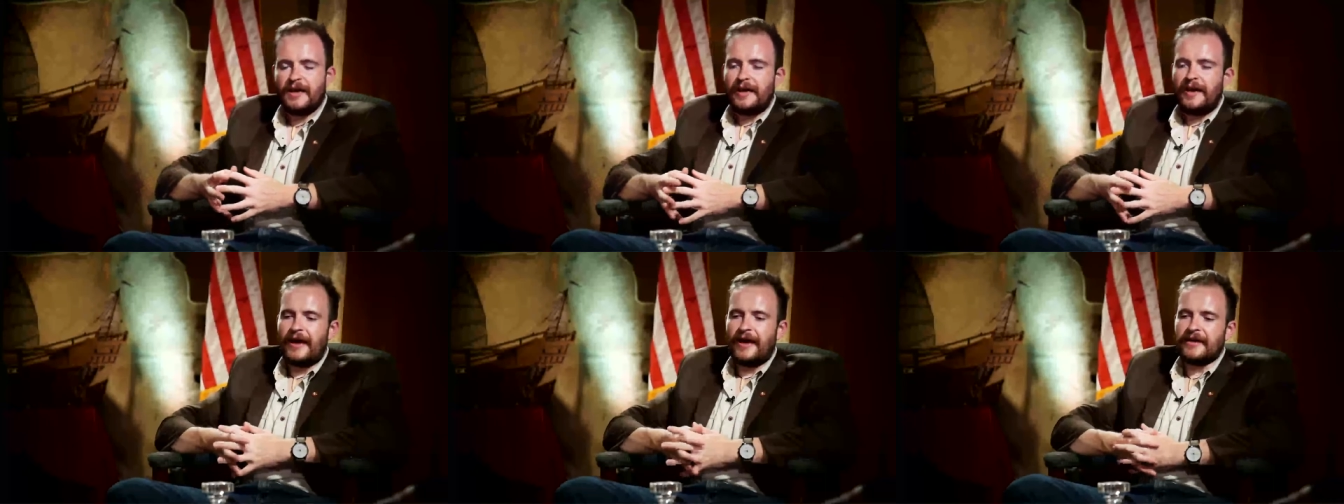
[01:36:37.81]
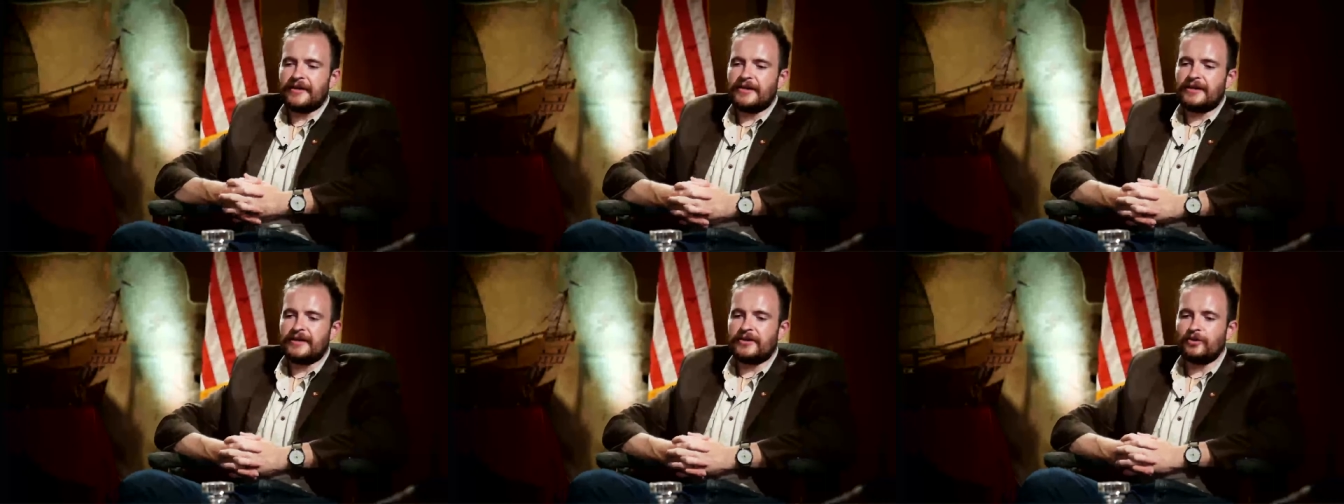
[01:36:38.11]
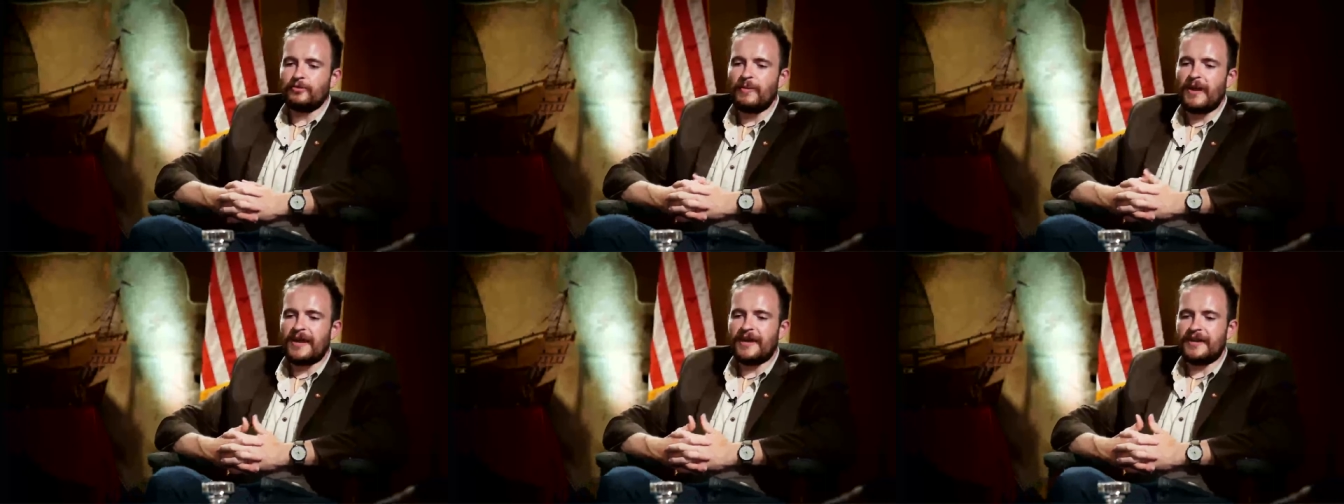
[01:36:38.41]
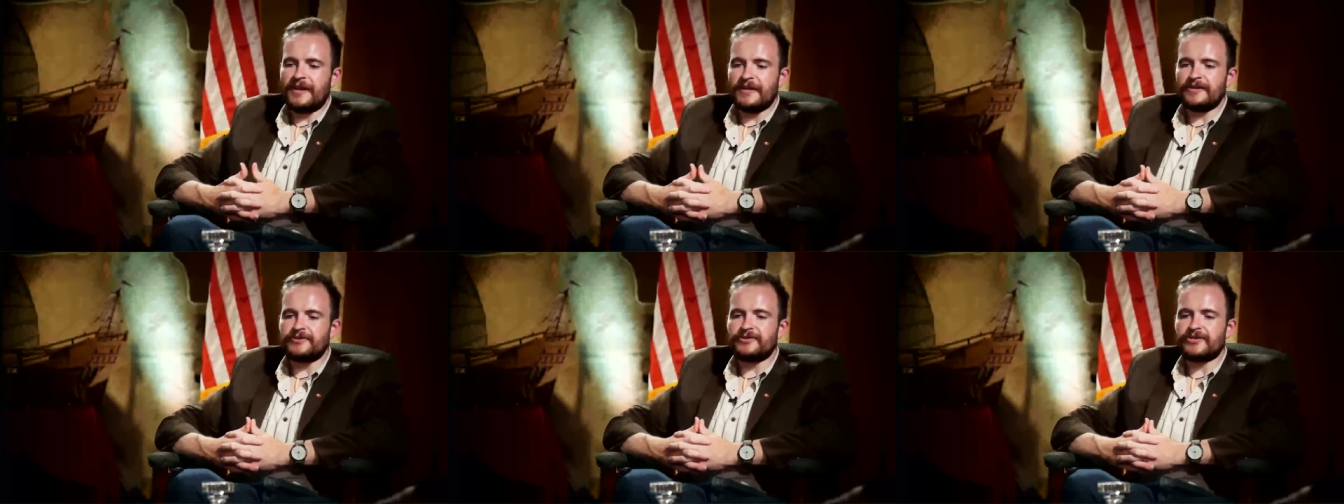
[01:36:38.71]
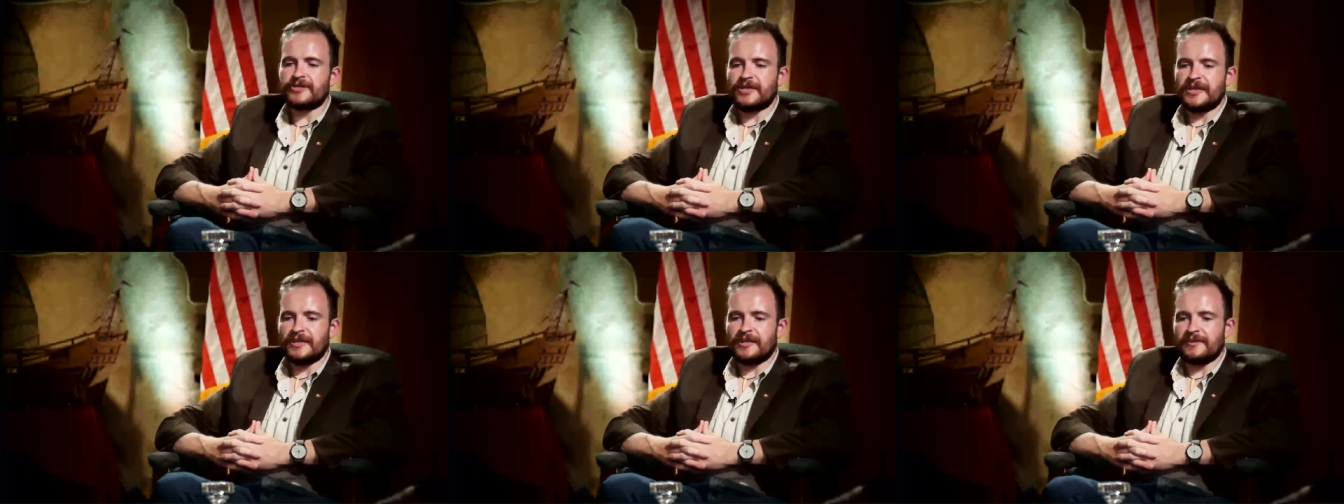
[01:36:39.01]
And you made an
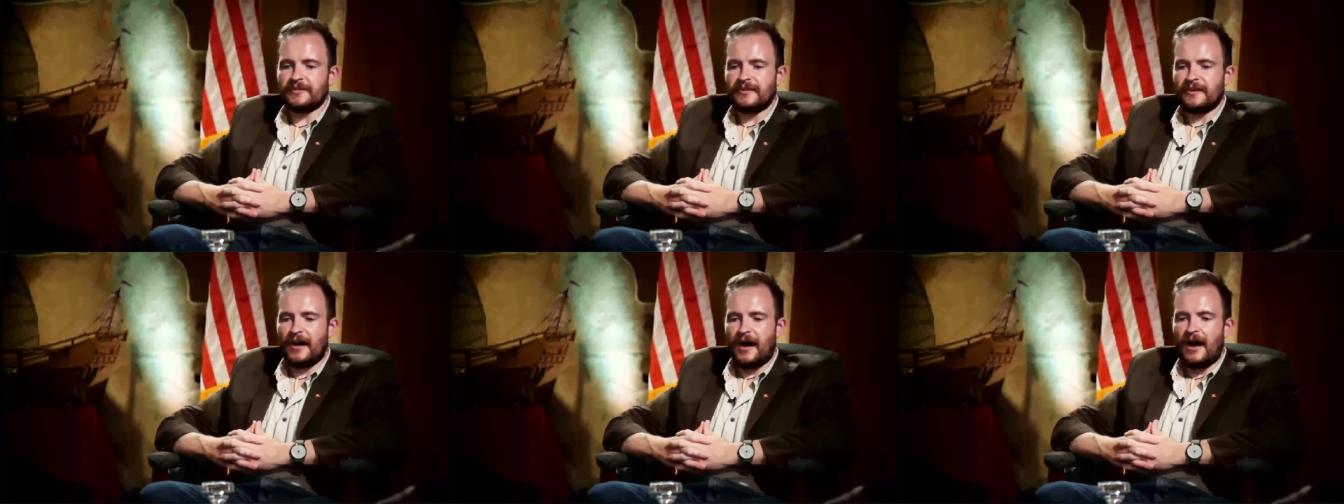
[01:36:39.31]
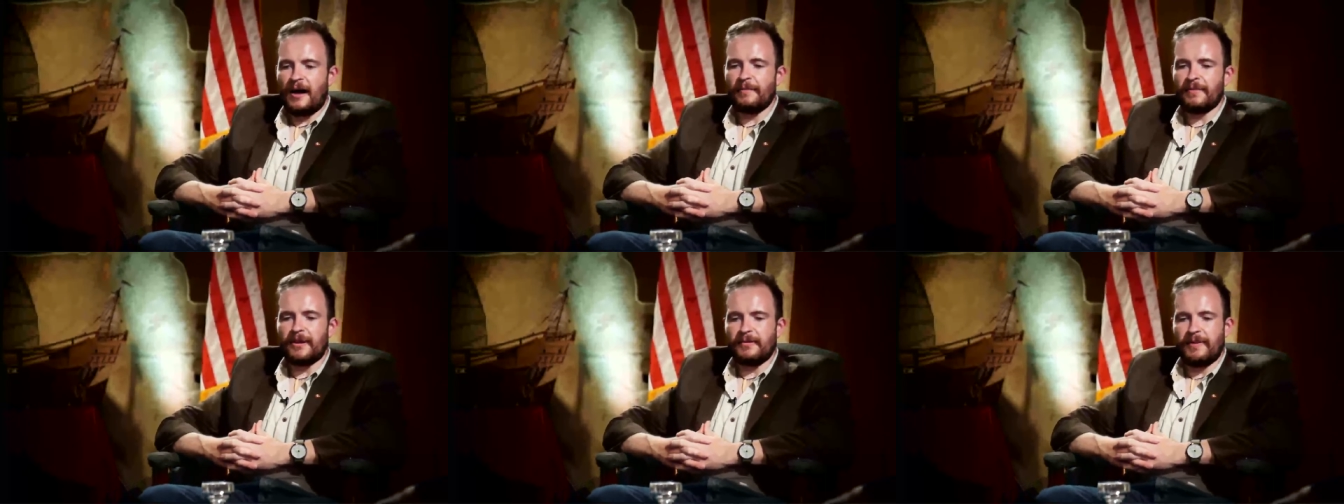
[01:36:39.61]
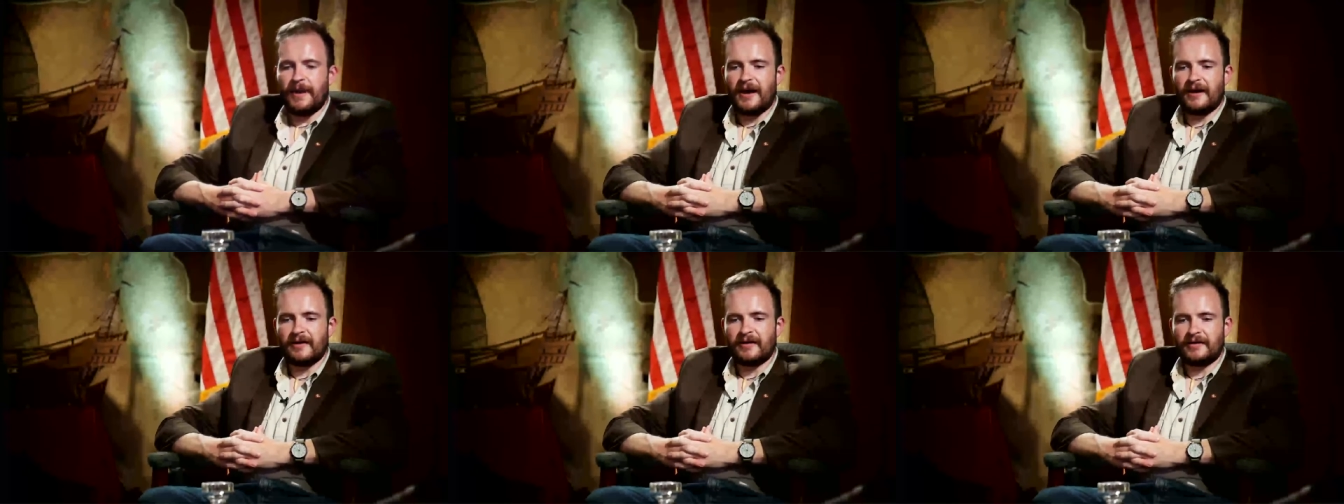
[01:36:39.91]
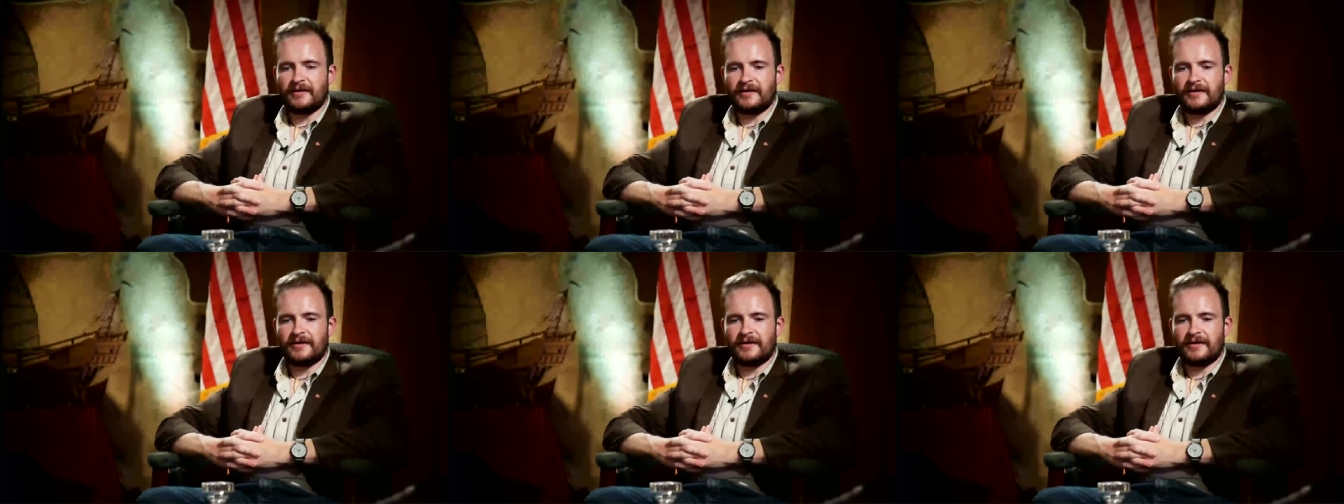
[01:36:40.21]
interesting comment about,